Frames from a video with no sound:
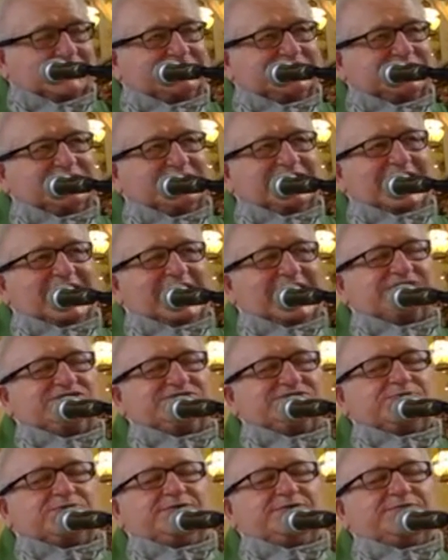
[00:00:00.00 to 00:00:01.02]
in the
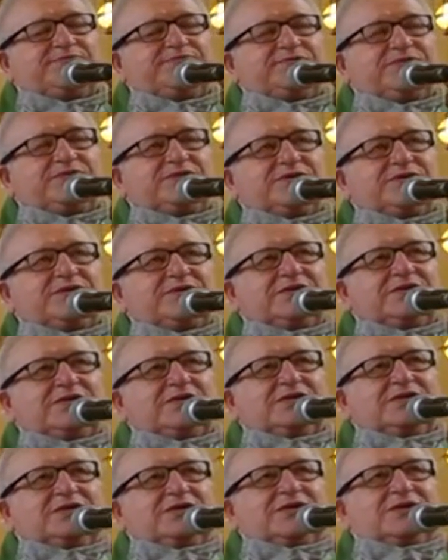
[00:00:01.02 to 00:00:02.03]
gospel,
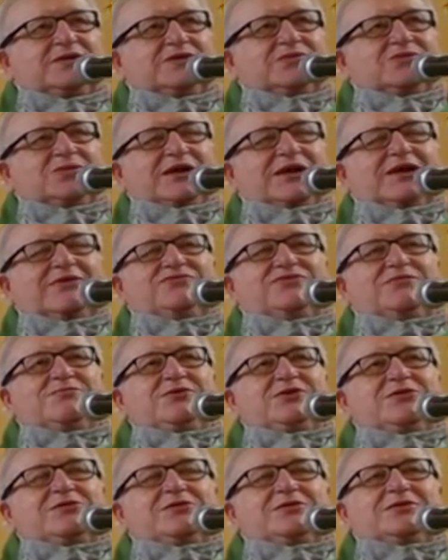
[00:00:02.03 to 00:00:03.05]
we have the
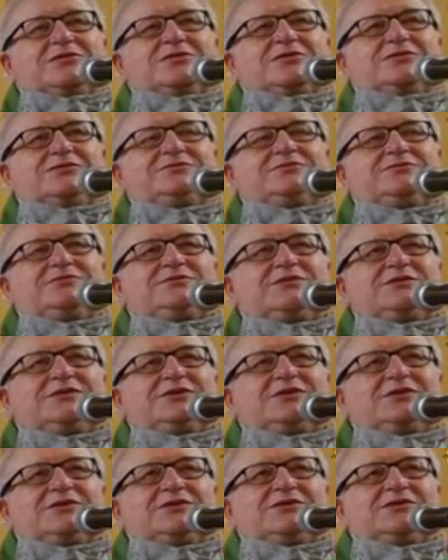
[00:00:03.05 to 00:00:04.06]
miracle,
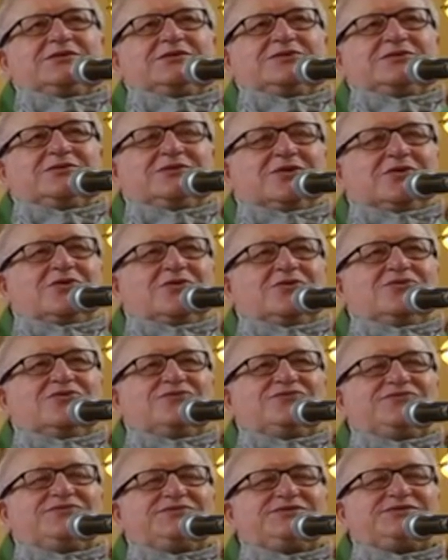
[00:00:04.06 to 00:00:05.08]
the
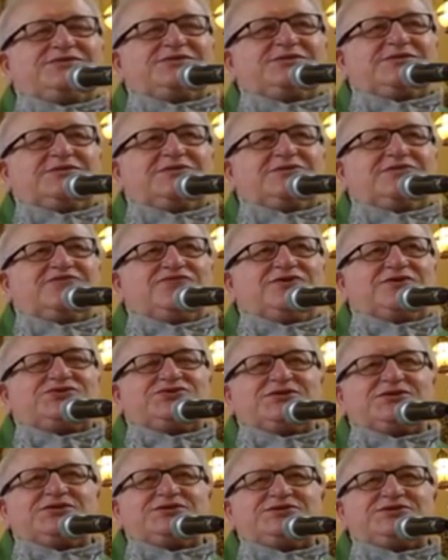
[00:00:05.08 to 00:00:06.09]
loaves and the
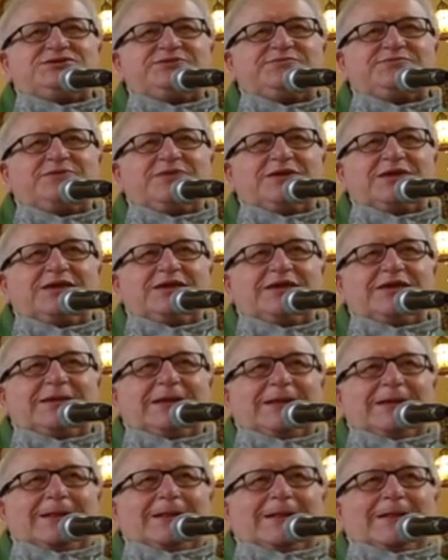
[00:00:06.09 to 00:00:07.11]
fishes.
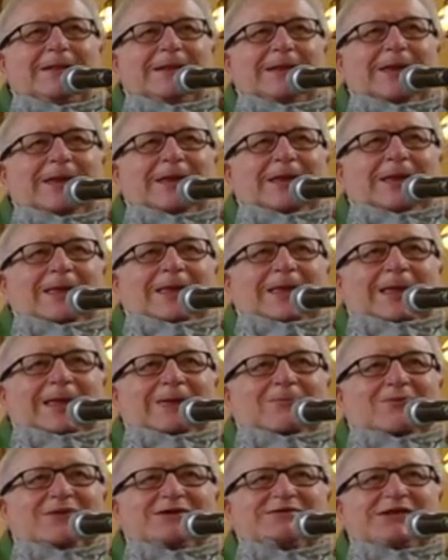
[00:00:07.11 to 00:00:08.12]

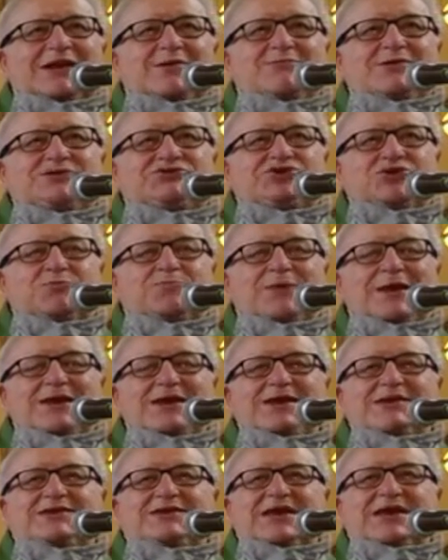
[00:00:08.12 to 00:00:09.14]
I want to say how much you're paying
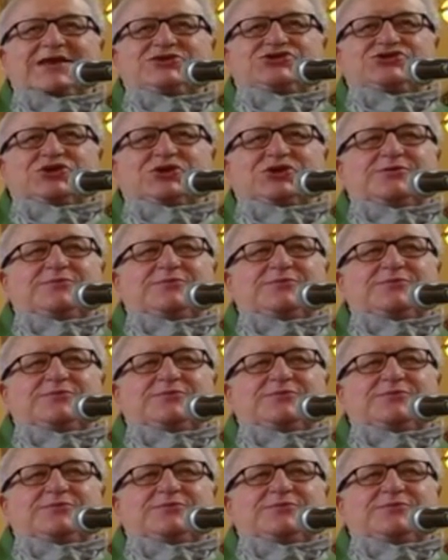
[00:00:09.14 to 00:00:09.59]
attention.